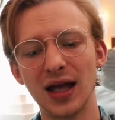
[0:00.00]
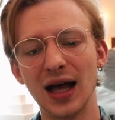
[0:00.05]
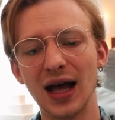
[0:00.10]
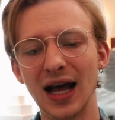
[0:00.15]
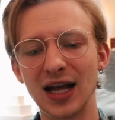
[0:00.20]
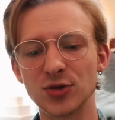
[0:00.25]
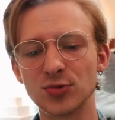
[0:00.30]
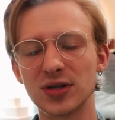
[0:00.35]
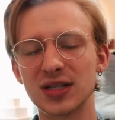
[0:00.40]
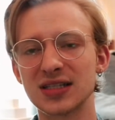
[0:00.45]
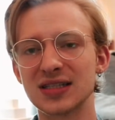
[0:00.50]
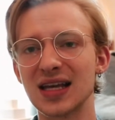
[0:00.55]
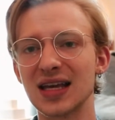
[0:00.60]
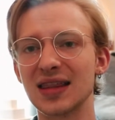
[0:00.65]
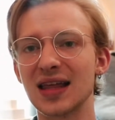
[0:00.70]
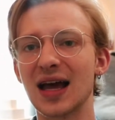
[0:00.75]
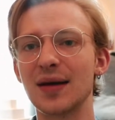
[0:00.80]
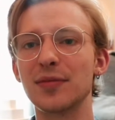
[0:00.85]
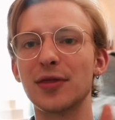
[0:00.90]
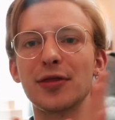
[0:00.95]
I just want to say
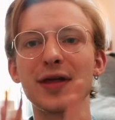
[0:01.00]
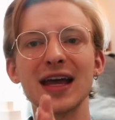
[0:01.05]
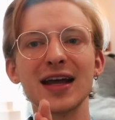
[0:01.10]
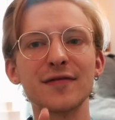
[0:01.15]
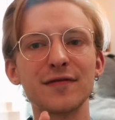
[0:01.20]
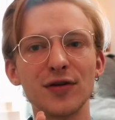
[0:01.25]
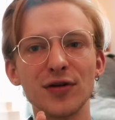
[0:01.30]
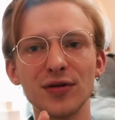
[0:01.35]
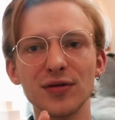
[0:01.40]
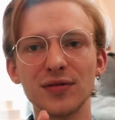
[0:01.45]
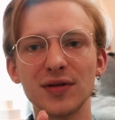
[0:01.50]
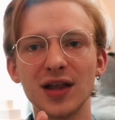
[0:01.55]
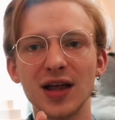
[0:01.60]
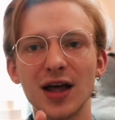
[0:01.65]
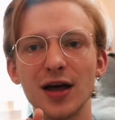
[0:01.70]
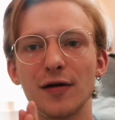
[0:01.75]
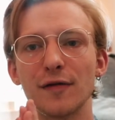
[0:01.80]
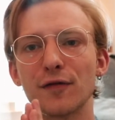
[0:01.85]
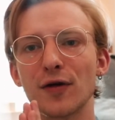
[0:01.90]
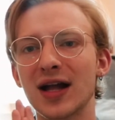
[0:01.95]
that I'm thankful
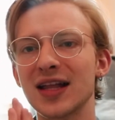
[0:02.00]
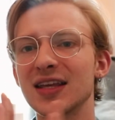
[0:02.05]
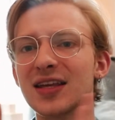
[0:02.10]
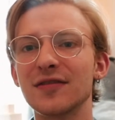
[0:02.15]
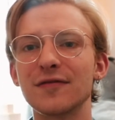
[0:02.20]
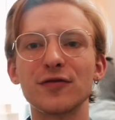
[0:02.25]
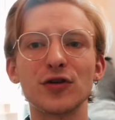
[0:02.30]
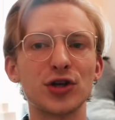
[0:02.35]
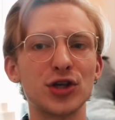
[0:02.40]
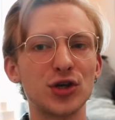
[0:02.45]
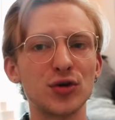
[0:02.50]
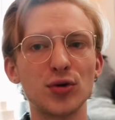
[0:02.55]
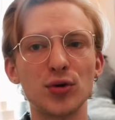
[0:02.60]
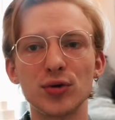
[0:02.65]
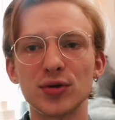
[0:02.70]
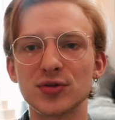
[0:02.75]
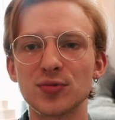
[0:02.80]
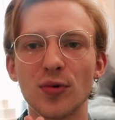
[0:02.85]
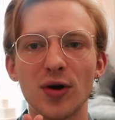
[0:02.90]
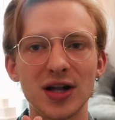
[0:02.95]
for you
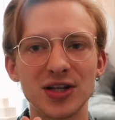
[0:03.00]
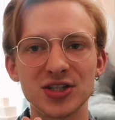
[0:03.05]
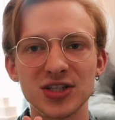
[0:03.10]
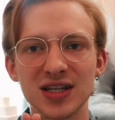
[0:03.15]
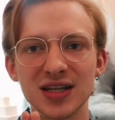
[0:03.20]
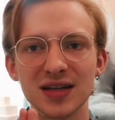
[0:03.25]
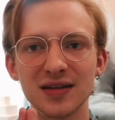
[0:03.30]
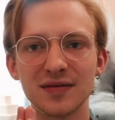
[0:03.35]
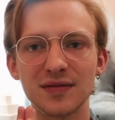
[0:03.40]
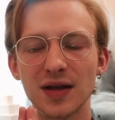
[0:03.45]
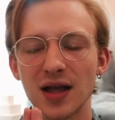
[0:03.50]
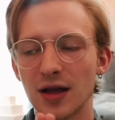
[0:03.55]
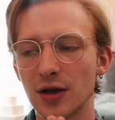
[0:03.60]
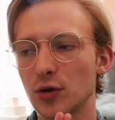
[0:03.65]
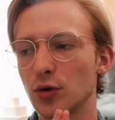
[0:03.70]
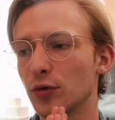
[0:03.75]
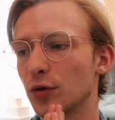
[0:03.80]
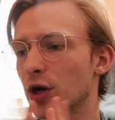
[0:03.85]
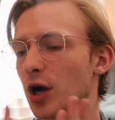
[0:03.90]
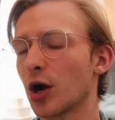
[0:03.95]

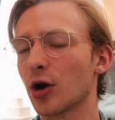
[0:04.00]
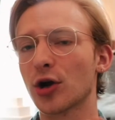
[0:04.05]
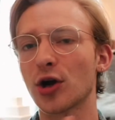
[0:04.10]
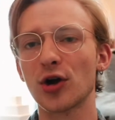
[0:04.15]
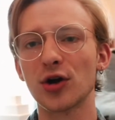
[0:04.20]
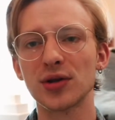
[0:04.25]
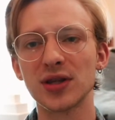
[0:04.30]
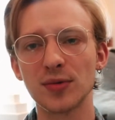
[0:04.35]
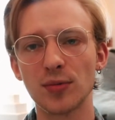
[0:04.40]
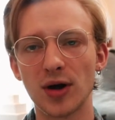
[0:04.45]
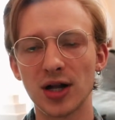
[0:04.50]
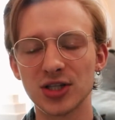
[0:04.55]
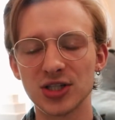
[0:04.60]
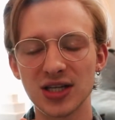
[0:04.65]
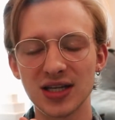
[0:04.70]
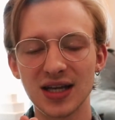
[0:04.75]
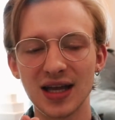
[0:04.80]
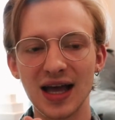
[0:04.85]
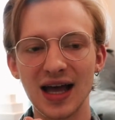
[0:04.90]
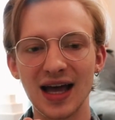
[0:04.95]
who are currently
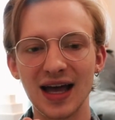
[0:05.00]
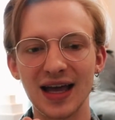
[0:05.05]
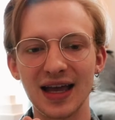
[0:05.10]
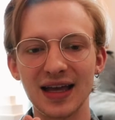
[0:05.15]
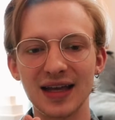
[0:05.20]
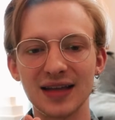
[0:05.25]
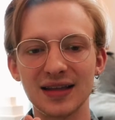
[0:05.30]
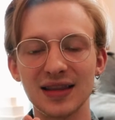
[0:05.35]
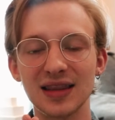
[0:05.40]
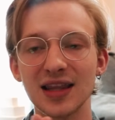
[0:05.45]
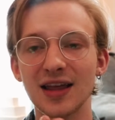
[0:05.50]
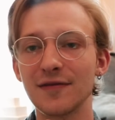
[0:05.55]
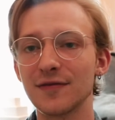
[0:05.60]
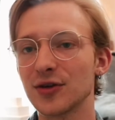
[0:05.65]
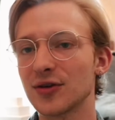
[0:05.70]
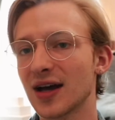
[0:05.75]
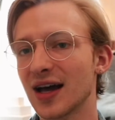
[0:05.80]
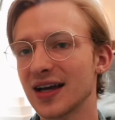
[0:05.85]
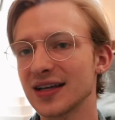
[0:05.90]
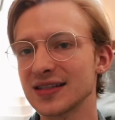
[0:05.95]
watching. I love you
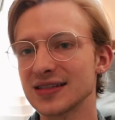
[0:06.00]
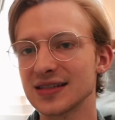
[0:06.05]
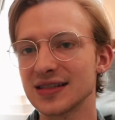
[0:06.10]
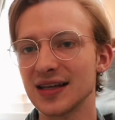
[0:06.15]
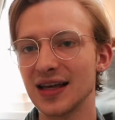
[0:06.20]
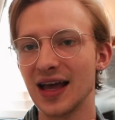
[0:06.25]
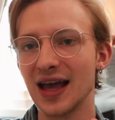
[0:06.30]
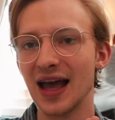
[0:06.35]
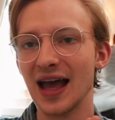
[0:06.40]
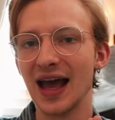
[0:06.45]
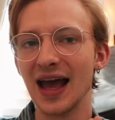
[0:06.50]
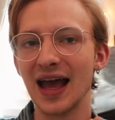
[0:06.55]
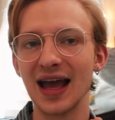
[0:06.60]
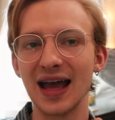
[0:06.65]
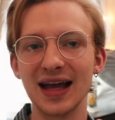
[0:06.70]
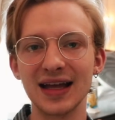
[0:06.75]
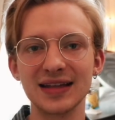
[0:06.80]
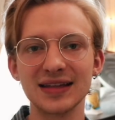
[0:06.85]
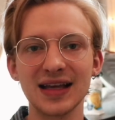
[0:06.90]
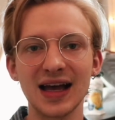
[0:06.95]
guys,
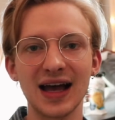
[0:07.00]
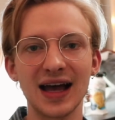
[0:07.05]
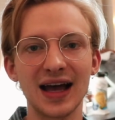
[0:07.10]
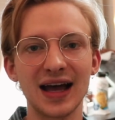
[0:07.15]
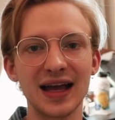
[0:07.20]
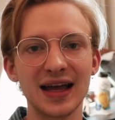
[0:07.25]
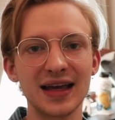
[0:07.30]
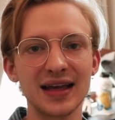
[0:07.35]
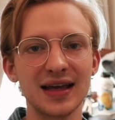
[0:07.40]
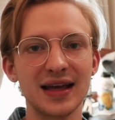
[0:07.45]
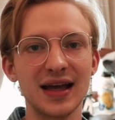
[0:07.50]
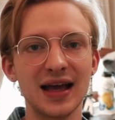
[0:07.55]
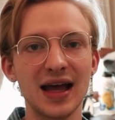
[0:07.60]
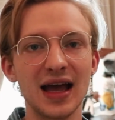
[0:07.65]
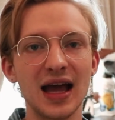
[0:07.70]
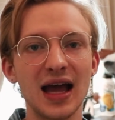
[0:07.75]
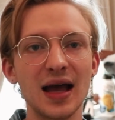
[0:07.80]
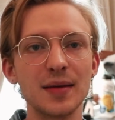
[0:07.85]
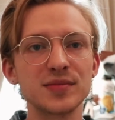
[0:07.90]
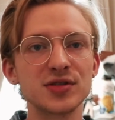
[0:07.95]
and I
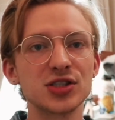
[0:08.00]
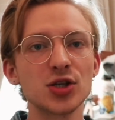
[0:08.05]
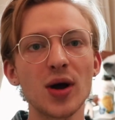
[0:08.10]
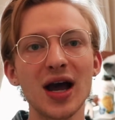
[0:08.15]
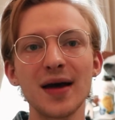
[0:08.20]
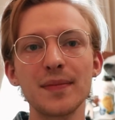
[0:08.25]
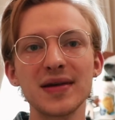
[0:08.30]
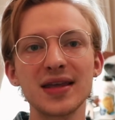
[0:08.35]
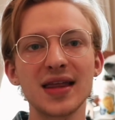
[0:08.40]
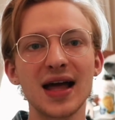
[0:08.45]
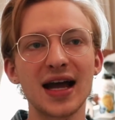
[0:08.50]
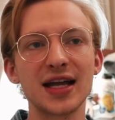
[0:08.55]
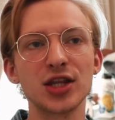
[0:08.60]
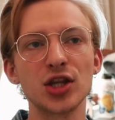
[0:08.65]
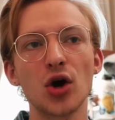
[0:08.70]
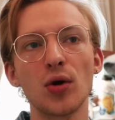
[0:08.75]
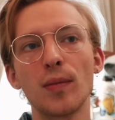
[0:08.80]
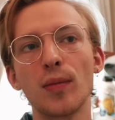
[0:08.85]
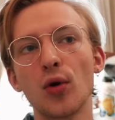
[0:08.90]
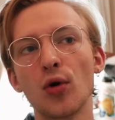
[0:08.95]
am so happy that I
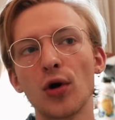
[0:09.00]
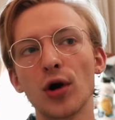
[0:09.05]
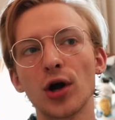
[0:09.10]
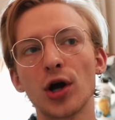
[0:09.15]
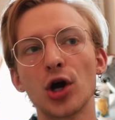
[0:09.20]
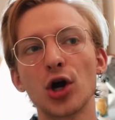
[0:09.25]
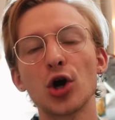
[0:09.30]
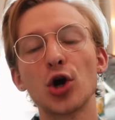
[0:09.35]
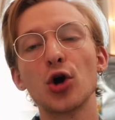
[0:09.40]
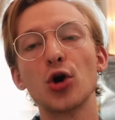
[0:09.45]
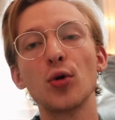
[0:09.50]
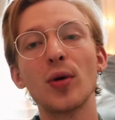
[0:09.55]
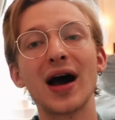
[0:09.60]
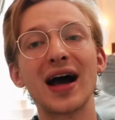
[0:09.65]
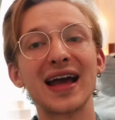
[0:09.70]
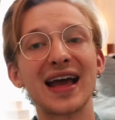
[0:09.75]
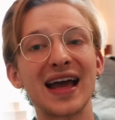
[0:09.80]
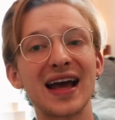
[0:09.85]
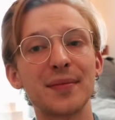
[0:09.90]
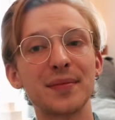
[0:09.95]
know more who I
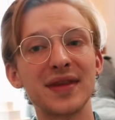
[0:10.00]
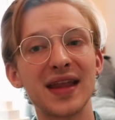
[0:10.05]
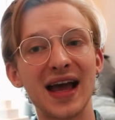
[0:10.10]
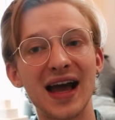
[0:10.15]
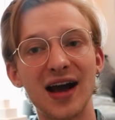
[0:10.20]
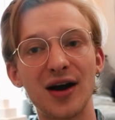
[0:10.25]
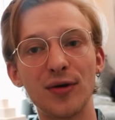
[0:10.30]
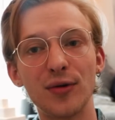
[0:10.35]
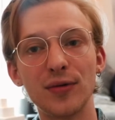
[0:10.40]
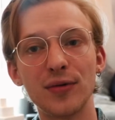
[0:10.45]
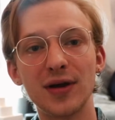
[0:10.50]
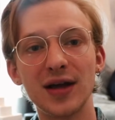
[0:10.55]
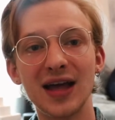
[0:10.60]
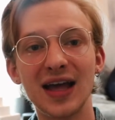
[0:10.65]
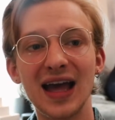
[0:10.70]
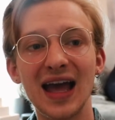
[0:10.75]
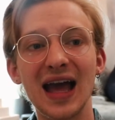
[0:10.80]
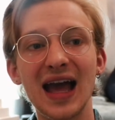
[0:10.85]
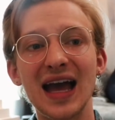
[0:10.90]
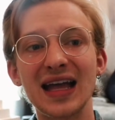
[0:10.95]
am now,
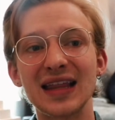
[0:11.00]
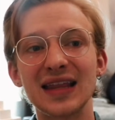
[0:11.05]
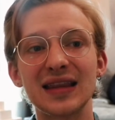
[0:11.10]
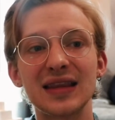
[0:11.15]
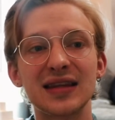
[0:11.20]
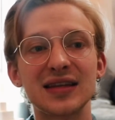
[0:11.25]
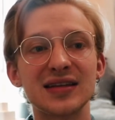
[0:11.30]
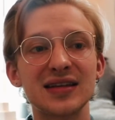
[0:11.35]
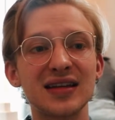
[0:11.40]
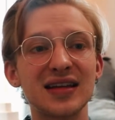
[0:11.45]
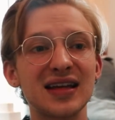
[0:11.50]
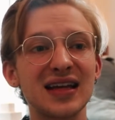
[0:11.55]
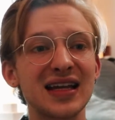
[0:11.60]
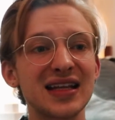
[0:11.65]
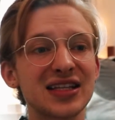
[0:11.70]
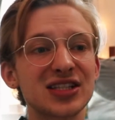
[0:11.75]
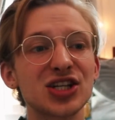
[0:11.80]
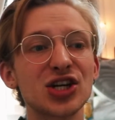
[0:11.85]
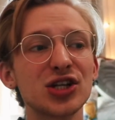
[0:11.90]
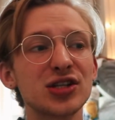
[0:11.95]
and it
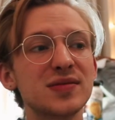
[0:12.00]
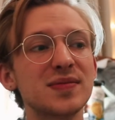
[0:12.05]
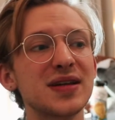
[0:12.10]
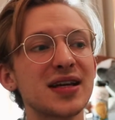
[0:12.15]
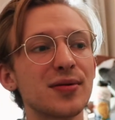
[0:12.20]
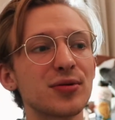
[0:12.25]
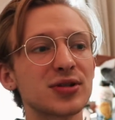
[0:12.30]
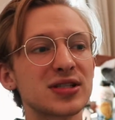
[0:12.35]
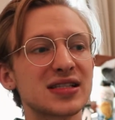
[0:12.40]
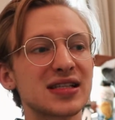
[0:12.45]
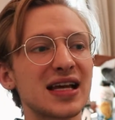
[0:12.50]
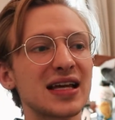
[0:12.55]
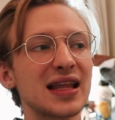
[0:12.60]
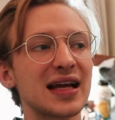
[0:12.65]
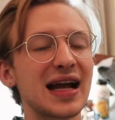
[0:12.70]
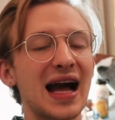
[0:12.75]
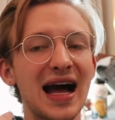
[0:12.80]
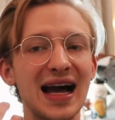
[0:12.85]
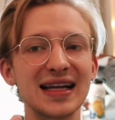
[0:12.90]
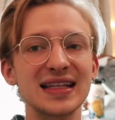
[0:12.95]
is good to be able to say like
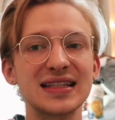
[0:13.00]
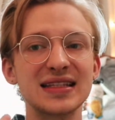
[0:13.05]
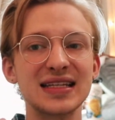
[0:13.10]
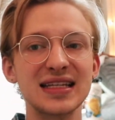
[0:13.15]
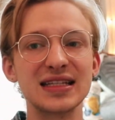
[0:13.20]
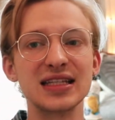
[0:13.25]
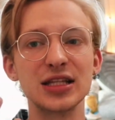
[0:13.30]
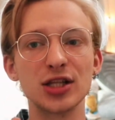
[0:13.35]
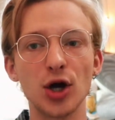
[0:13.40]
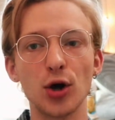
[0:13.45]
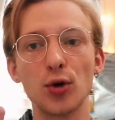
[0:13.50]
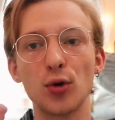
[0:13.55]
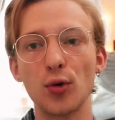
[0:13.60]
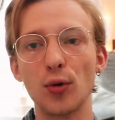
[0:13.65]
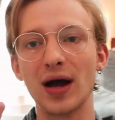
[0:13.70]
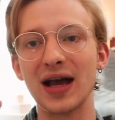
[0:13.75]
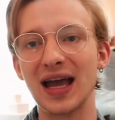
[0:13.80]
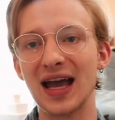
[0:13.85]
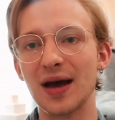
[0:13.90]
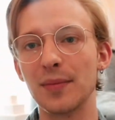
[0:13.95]
I didn't know who
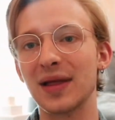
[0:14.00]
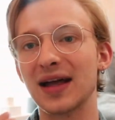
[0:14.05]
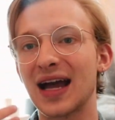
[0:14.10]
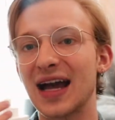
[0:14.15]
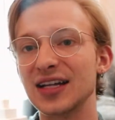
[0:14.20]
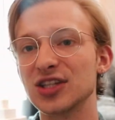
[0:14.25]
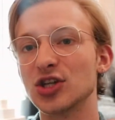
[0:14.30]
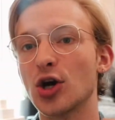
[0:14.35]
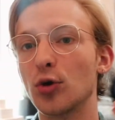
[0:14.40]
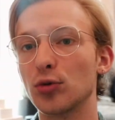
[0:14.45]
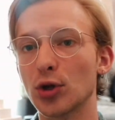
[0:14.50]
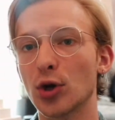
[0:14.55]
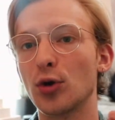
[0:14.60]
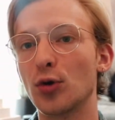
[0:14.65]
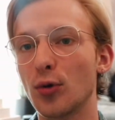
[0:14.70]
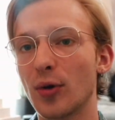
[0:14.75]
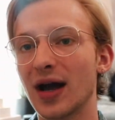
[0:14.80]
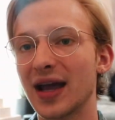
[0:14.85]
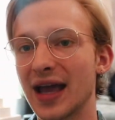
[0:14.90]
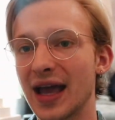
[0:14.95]
I am, like I don't know
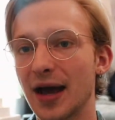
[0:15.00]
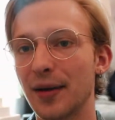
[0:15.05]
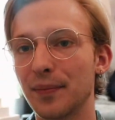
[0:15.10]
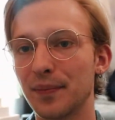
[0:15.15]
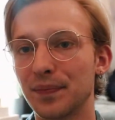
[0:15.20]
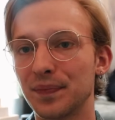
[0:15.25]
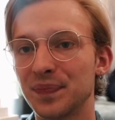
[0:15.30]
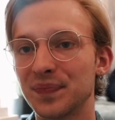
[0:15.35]
who I am.